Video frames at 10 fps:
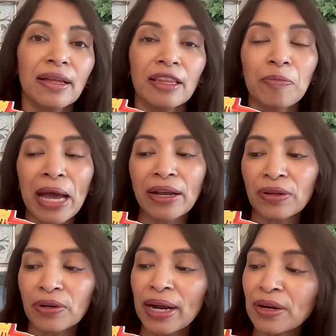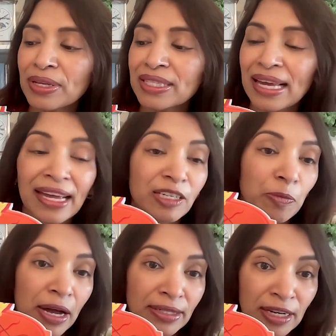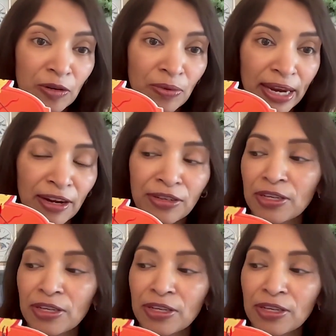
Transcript: the macular carotenoids that get deposited right here.